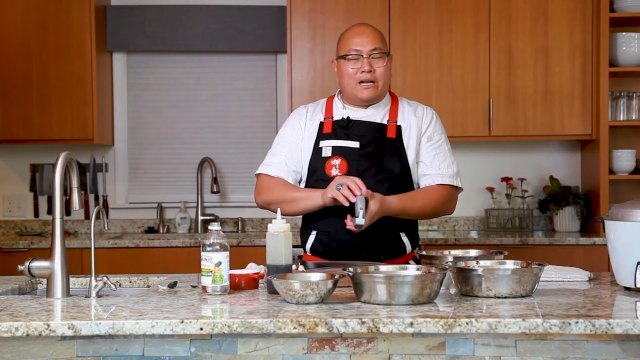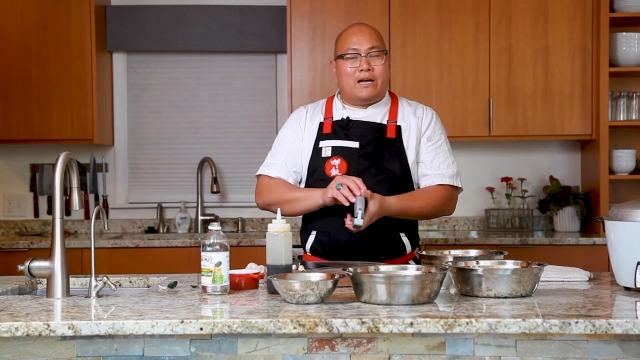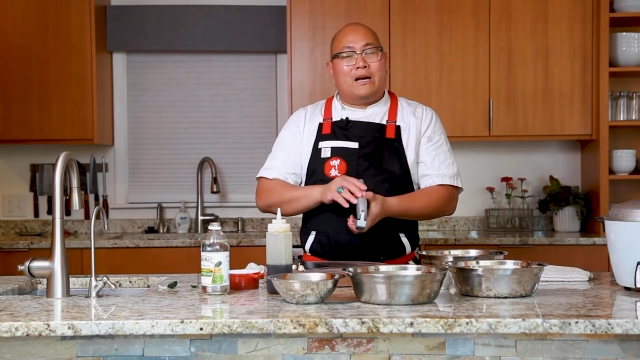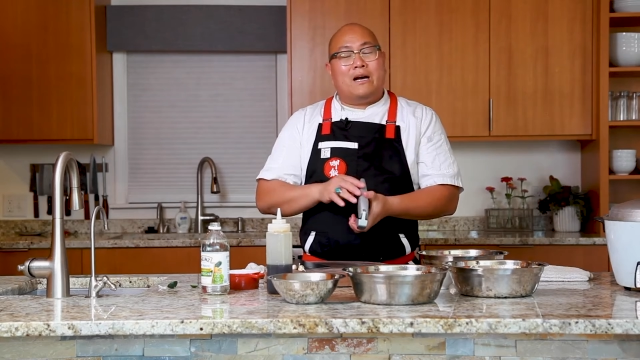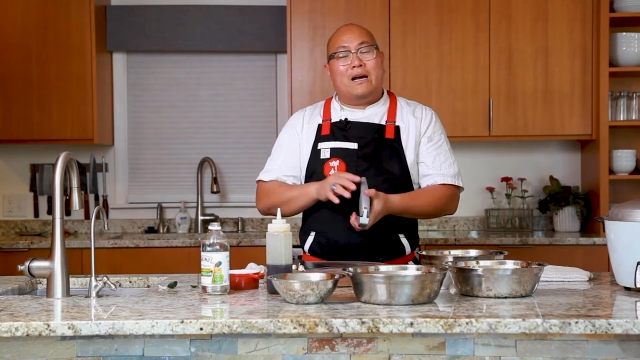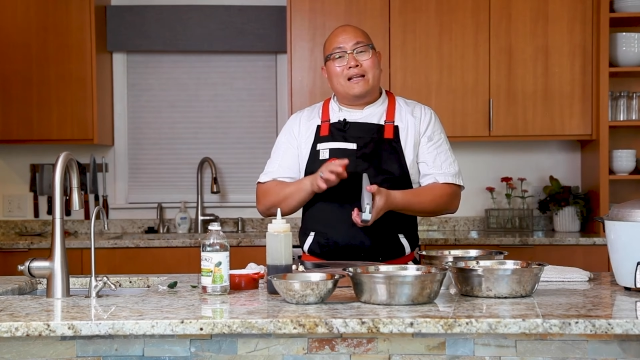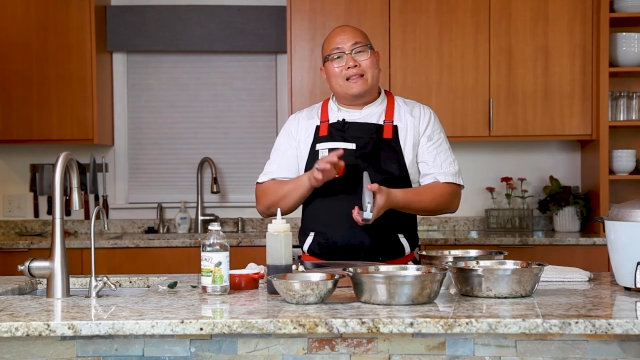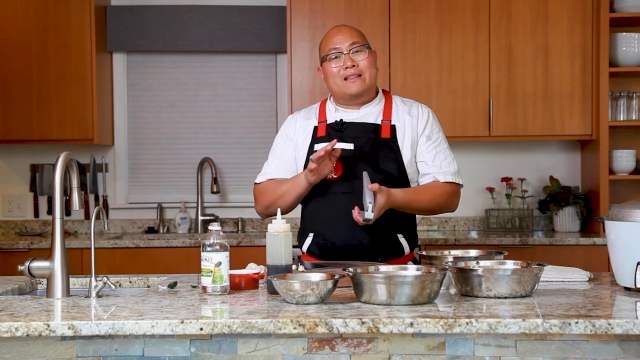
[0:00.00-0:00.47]

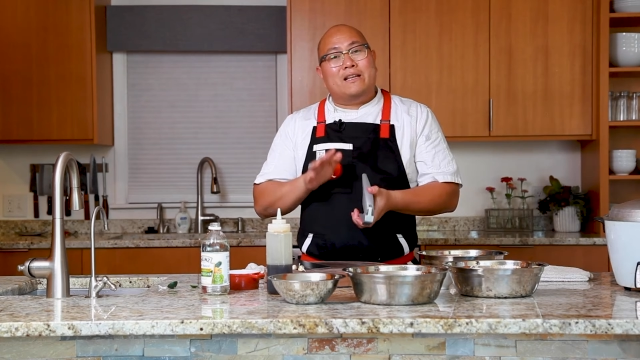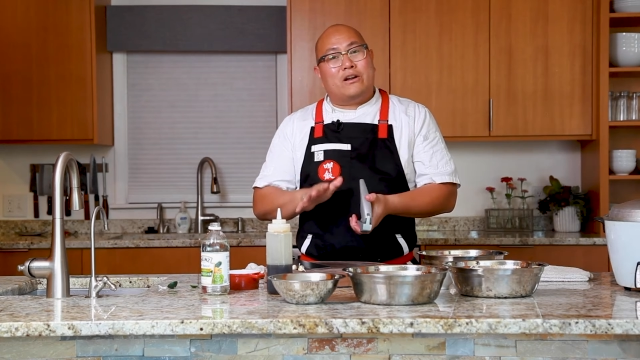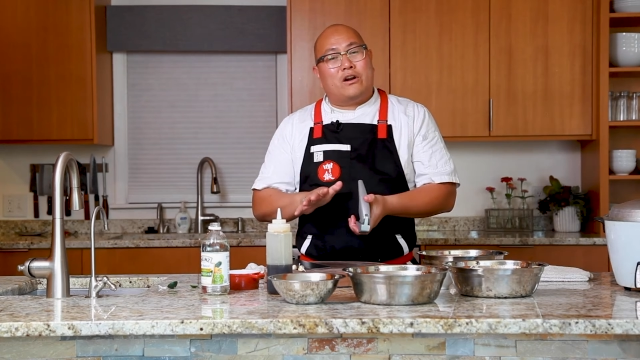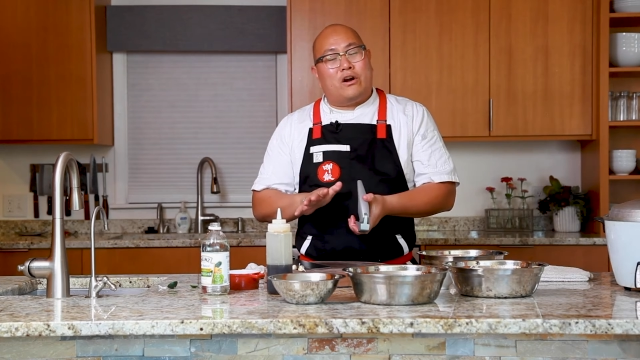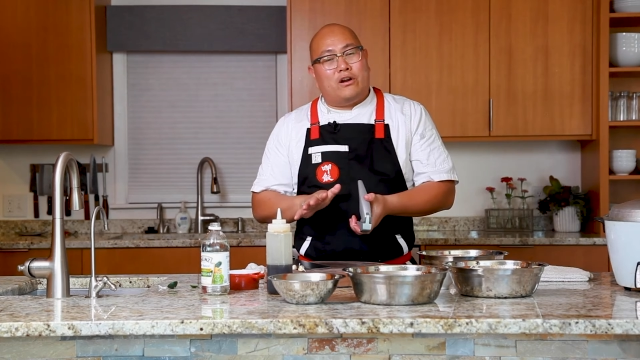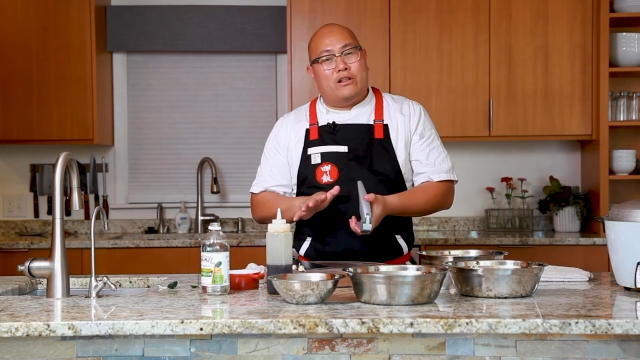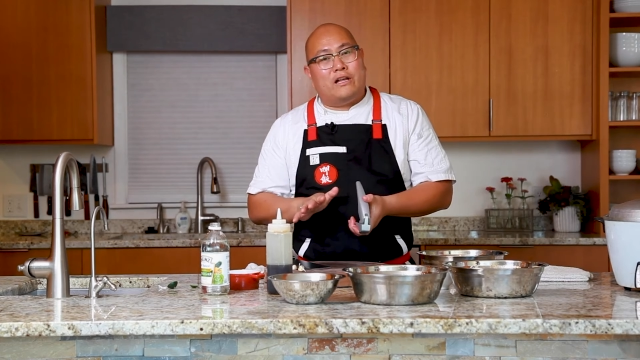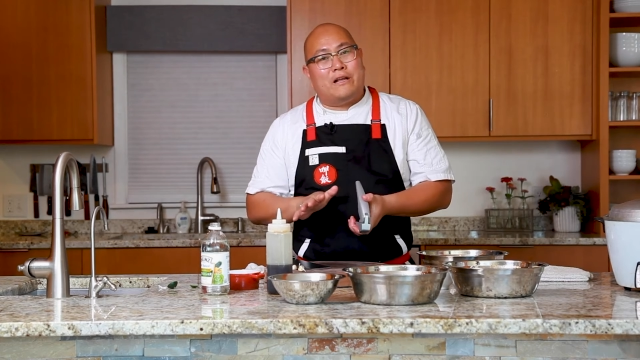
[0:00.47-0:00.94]
cut the
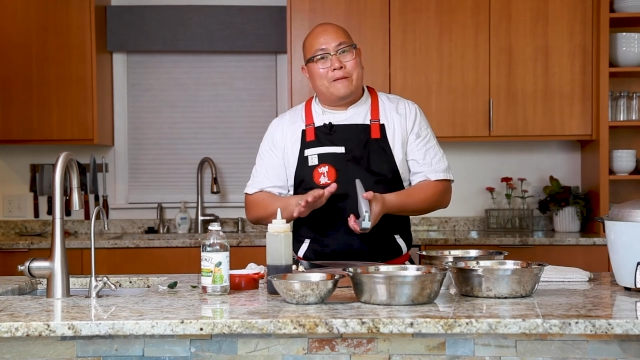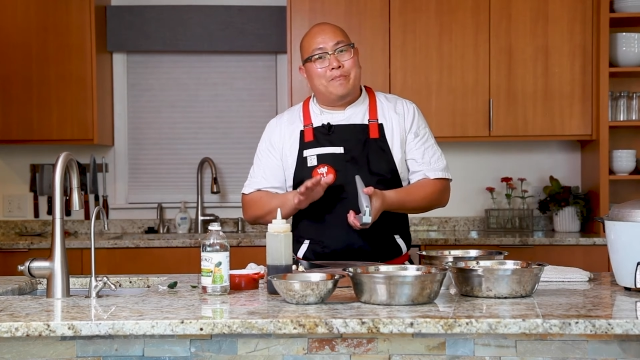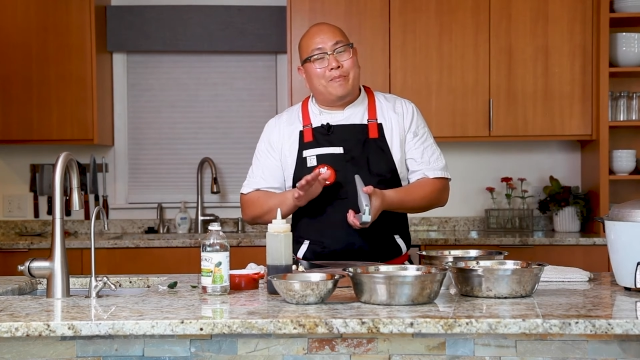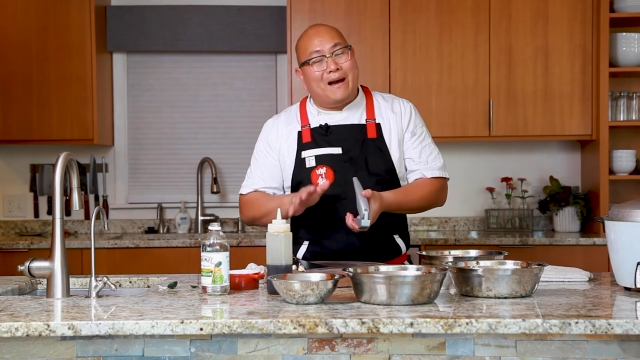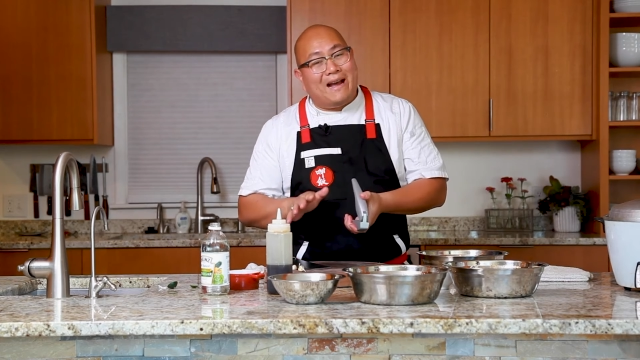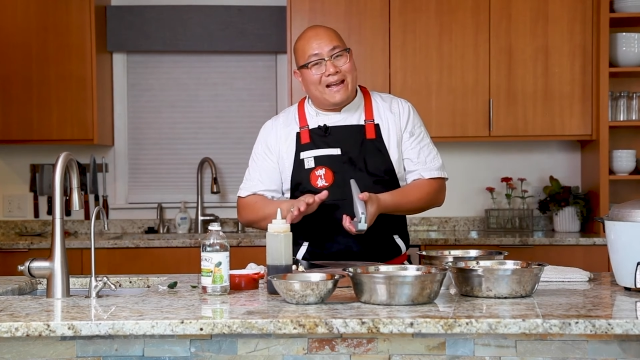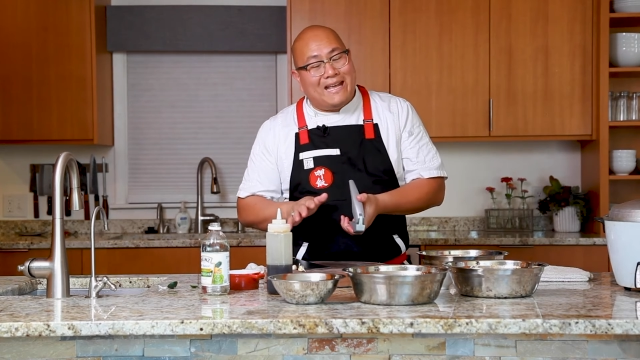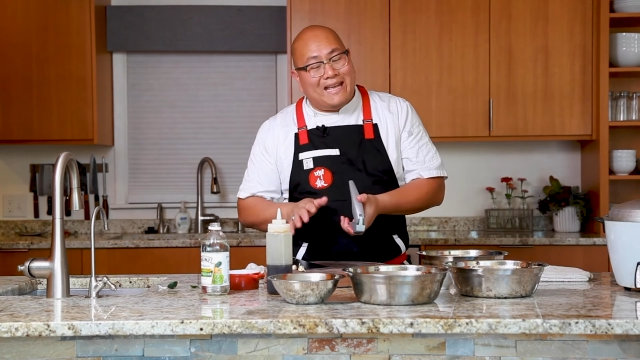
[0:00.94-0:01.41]
garlic
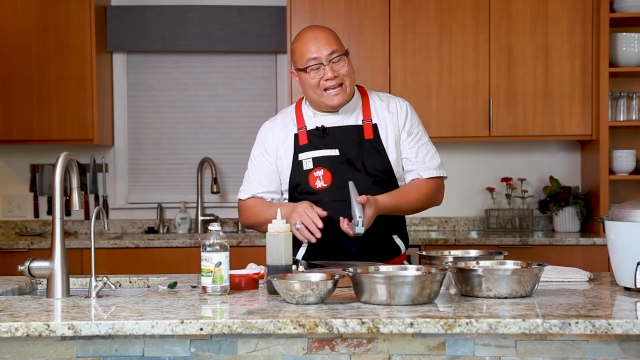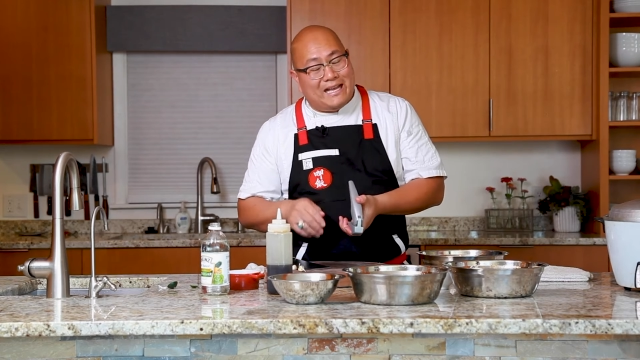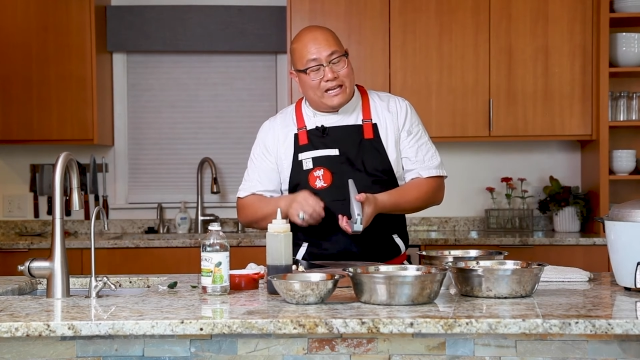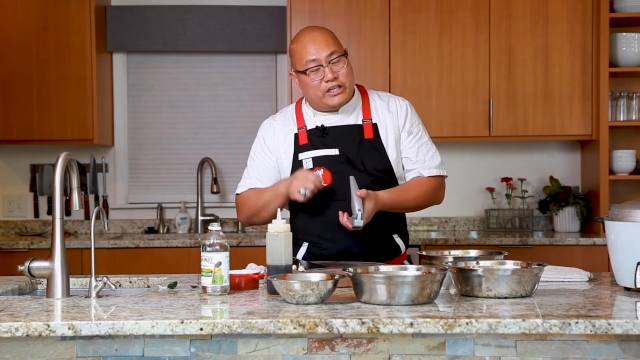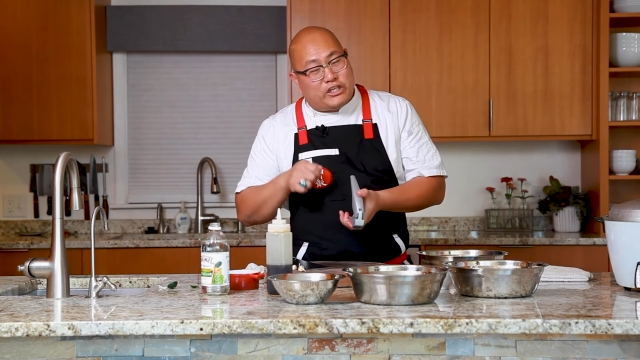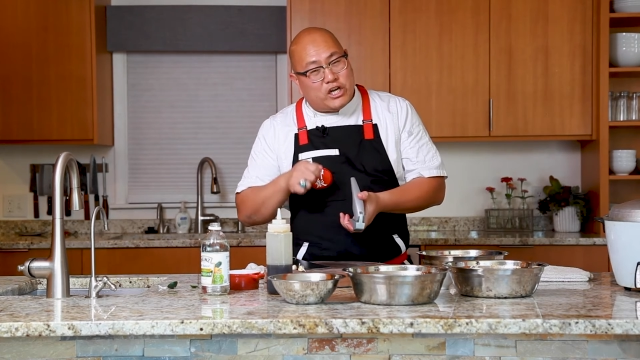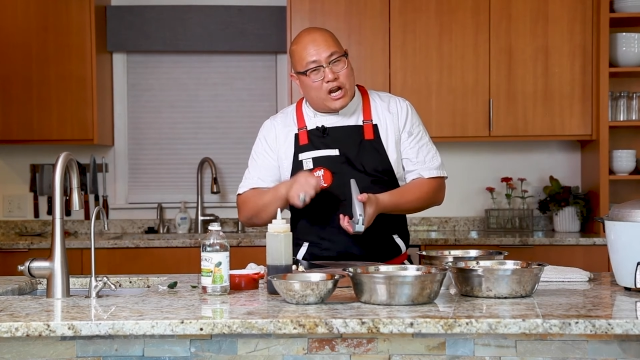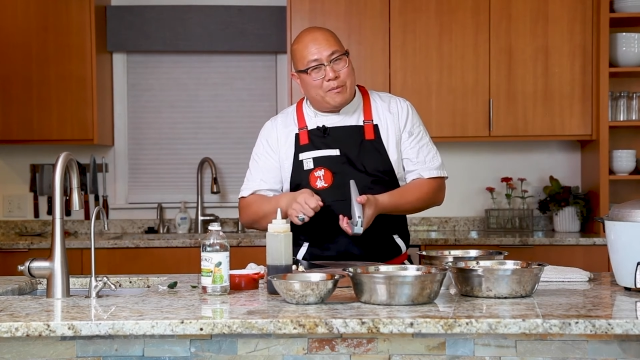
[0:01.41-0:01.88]
by
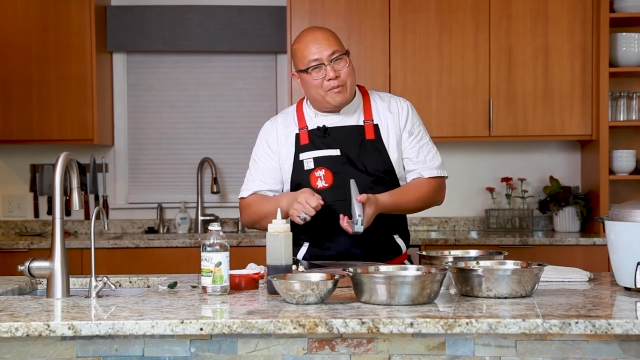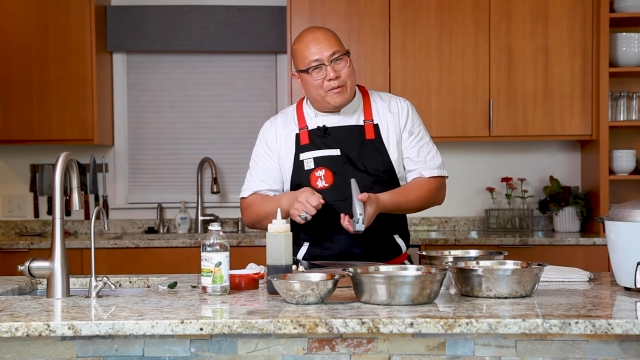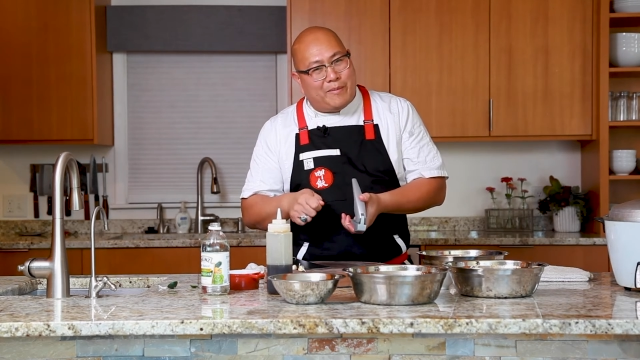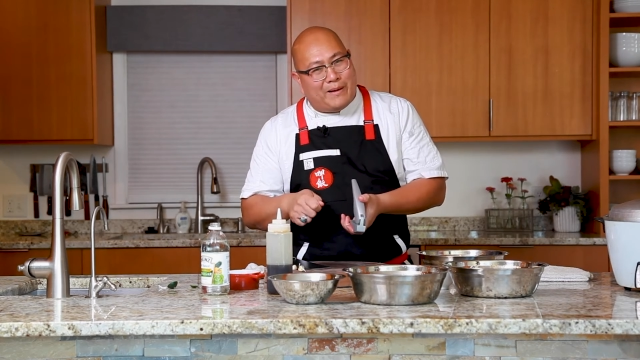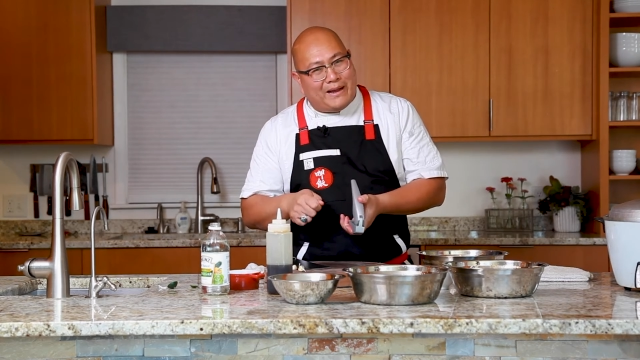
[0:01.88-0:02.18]
hand, chop it